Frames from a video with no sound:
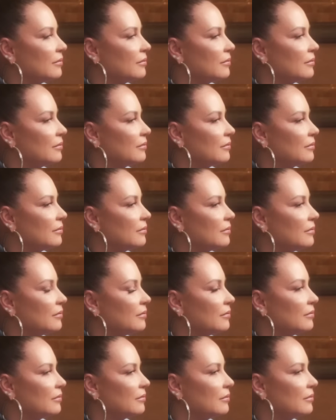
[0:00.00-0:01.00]

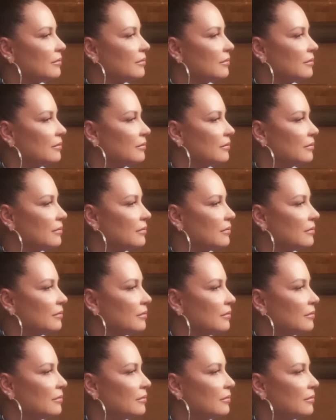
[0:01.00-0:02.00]

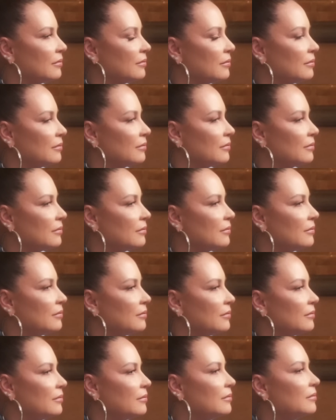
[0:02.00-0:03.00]

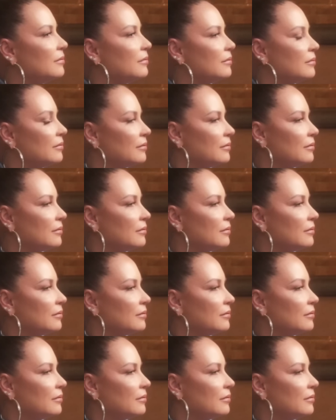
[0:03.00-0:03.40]
This person isn't speaking.